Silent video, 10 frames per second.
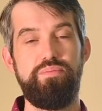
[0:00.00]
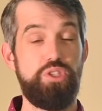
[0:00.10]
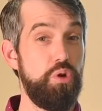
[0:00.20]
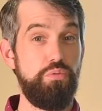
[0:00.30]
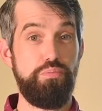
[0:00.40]

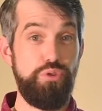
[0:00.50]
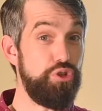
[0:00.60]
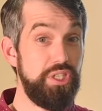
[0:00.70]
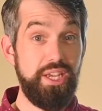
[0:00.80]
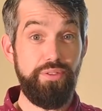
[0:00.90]
So you
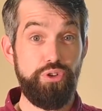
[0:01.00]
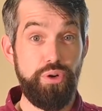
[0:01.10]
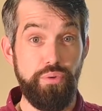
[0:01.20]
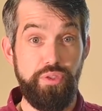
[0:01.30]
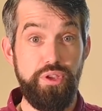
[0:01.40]
should tell the
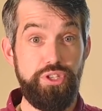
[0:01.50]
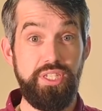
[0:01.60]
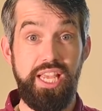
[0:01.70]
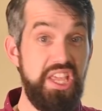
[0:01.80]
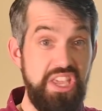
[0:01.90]
truth. You should
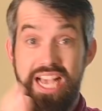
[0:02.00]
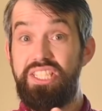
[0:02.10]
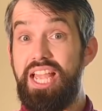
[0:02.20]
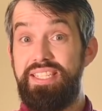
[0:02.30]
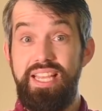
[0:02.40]
say, yes,
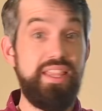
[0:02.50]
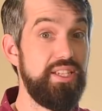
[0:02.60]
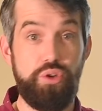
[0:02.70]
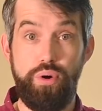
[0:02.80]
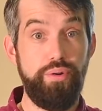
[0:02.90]
I did
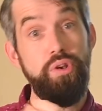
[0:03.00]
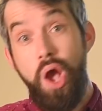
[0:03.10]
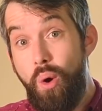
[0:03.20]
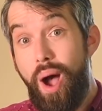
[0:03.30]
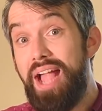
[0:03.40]
this, or
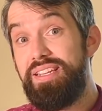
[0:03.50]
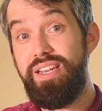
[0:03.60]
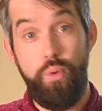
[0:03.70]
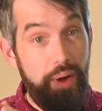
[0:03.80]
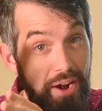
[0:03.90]
no, I
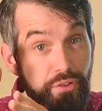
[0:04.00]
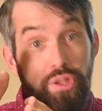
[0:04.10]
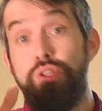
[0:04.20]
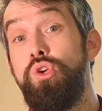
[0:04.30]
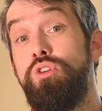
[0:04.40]
didn't, whatever
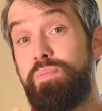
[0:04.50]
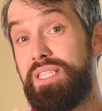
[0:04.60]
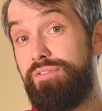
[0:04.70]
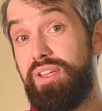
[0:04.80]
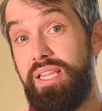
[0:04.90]
you
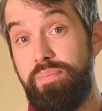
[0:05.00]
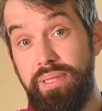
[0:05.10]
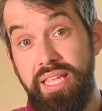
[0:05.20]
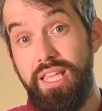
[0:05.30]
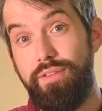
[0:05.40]
specifically
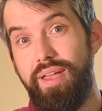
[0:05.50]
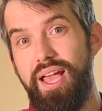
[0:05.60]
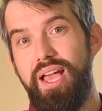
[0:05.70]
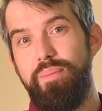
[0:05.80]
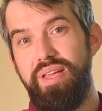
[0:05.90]
believe,
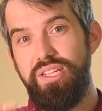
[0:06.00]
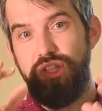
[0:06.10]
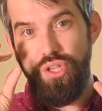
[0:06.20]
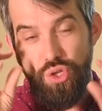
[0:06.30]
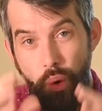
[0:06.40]
because
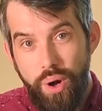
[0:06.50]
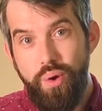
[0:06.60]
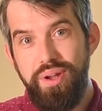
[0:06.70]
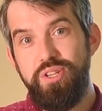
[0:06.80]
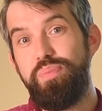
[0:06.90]
you're
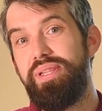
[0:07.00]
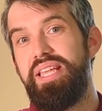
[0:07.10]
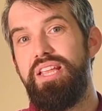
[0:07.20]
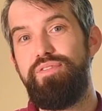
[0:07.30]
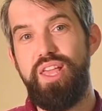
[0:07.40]
going to
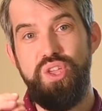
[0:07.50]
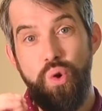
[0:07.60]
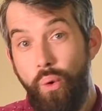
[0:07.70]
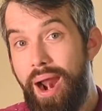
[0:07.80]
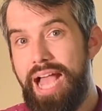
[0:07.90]
believe that
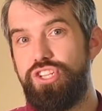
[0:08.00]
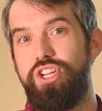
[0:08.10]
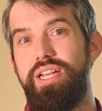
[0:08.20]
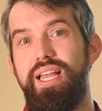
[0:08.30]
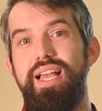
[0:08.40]
your
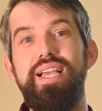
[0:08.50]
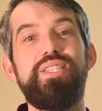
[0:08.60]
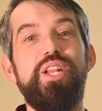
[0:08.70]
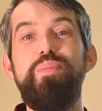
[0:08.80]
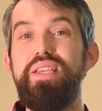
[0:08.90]
action is
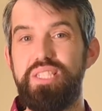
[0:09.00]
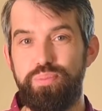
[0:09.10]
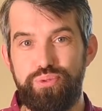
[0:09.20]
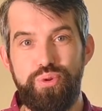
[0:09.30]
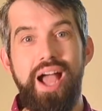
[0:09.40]
going to be a
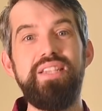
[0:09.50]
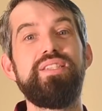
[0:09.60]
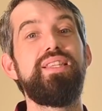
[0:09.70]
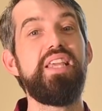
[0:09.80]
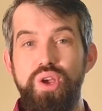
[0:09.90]

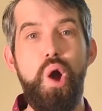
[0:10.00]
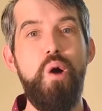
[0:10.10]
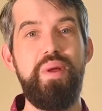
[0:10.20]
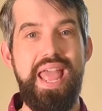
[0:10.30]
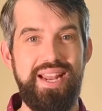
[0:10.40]
surprisingly
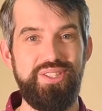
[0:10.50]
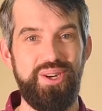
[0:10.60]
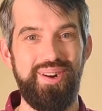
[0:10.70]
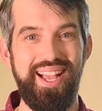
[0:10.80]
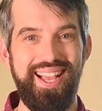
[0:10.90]
common
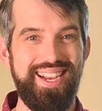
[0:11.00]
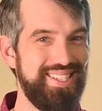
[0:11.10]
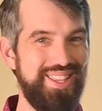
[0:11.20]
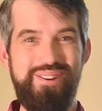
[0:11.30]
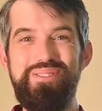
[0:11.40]
answer,
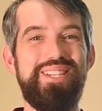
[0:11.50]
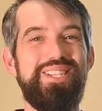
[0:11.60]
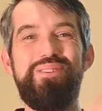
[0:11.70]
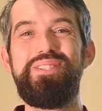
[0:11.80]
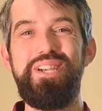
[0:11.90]
because those that
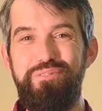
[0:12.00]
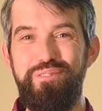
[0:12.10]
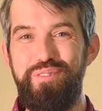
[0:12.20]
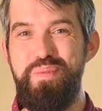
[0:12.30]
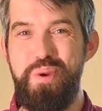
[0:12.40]
chose
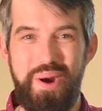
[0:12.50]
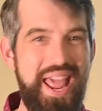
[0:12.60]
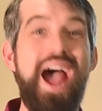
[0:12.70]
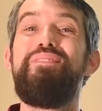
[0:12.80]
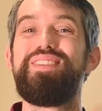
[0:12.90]
different from you are going
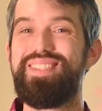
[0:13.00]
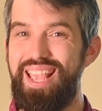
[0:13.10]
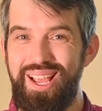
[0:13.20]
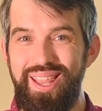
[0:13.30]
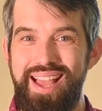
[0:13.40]
to have the
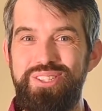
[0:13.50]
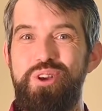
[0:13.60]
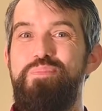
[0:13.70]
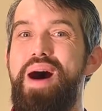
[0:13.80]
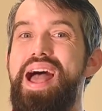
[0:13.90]

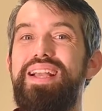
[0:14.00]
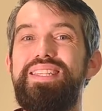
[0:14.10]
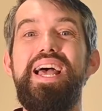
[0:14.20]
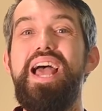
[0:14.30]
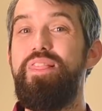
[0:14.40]
psychological bias,
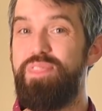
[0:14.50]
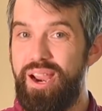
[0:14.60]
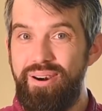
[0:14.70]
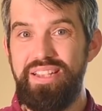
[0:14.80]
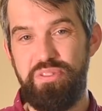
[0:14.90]
and
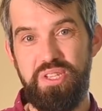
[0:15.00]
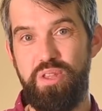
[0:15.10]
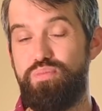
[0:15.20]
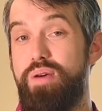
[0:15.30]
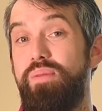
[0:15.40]
their estimates of
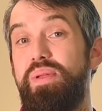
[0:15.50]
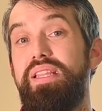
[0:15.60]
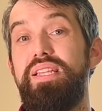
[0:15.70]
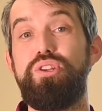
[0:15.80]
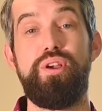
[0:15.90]
the
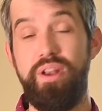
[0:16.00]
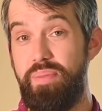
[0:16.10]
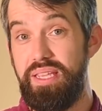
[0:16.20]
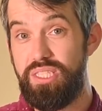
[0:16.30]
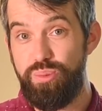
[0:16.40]
probabilities are going to
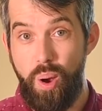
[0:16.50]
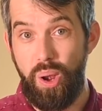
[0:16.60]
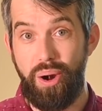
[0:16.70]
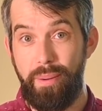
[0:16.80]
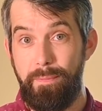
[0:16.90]
be
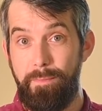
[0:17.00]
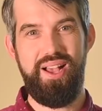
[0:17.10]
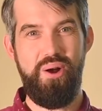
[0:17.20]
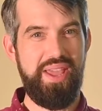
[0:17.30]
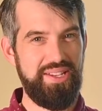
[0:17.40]
smaller.
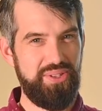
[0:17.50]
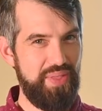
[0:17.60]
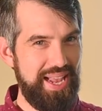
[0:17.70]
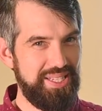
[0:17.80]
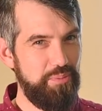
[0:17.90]
Okay, so
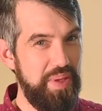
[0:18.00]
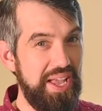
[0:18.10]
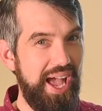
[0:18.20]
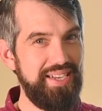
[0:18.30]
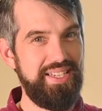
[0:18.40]
that's the
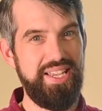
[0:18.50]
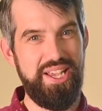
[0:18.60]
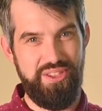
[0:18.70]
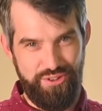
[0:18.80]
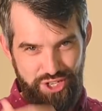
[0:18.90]
big
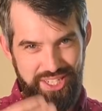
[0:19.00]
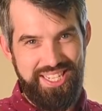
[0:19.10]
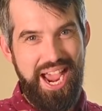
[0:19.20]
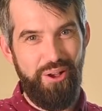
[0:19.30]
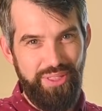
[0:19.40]
idea. You should
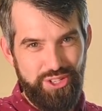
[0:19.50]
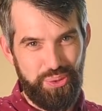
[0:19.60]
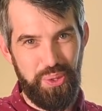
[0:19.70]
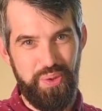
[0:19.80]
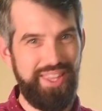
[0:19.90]
tell the
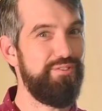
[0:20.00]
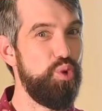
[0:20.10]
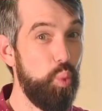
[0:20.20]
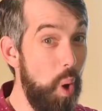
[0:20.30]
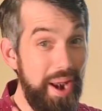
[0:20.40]
truth if
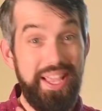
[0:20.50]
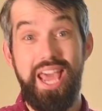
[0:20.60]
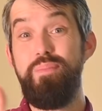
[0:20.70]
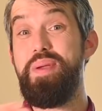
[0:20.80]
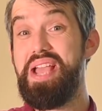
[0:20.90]
you want to
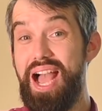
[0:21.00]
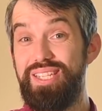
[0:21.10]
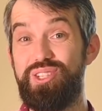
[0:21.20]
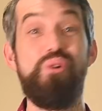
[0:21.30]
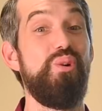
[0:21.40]
get a big
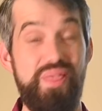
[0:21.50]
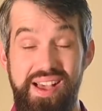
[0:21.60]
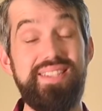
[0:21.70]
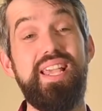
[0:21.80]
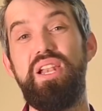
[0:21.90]
iScore and
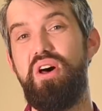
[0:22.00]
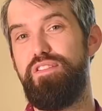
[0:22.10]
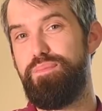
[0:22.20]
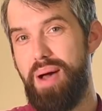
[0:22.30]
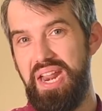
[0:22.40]
thus get a lot
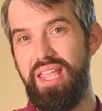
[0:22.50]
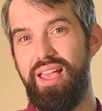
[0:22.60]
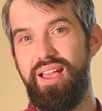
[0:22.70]
of money.